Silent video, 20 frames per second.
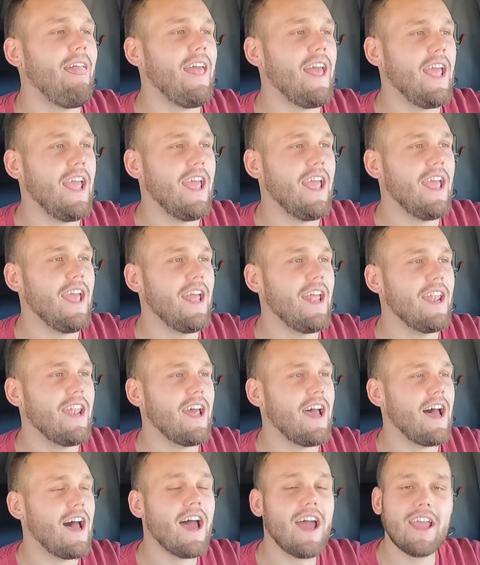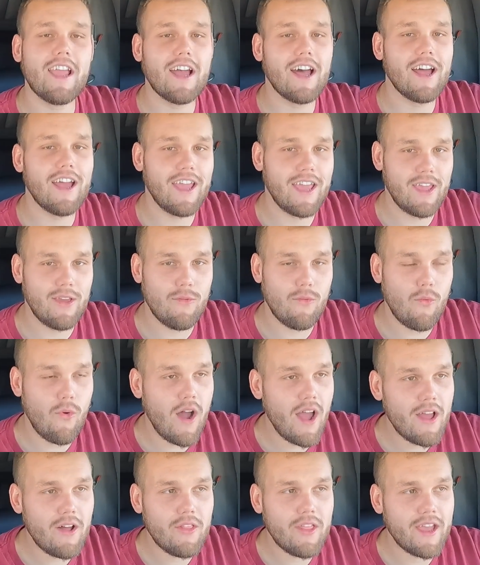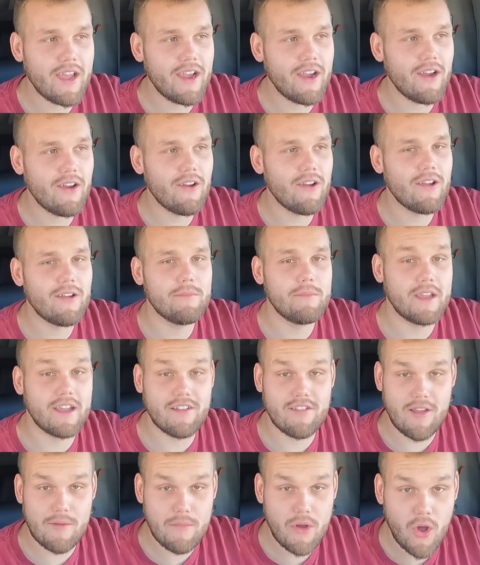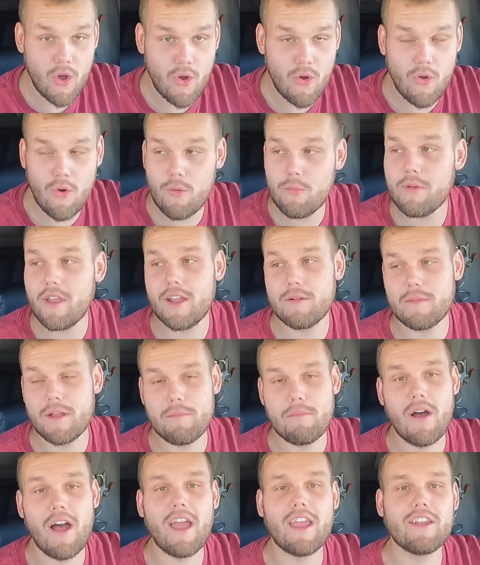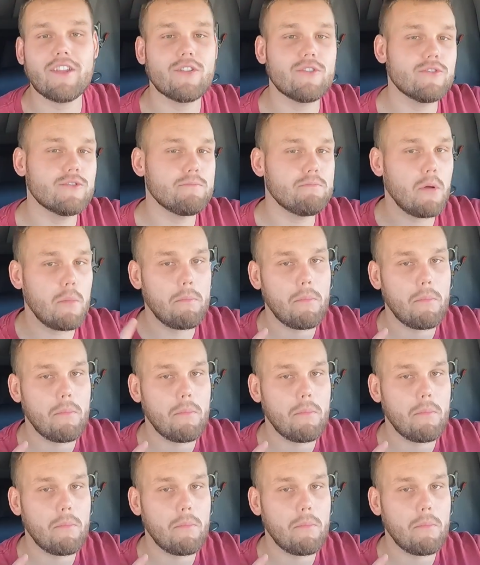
And I got a wild hair because I'm home and my mind goes